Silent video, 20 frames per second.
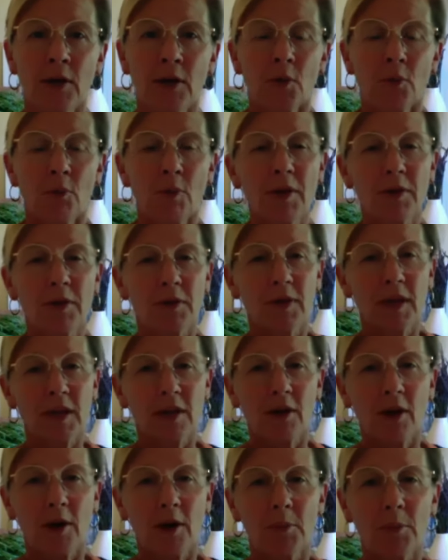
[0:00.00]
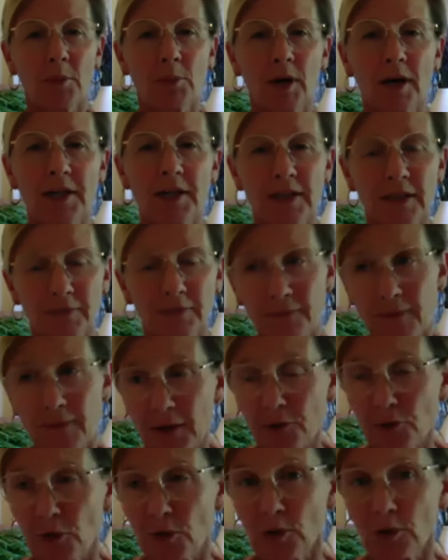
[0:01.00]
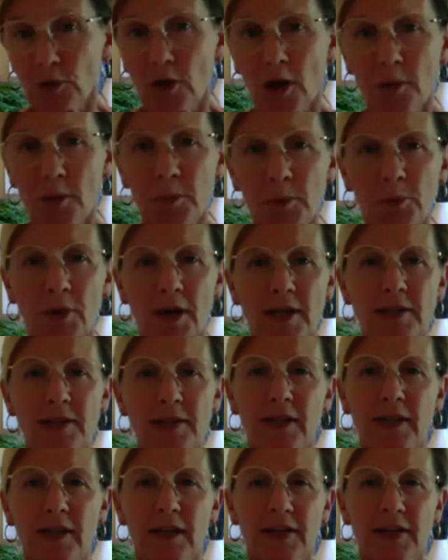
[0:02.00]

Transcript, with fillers: whether you think carbon pricing, federal carbon pricing,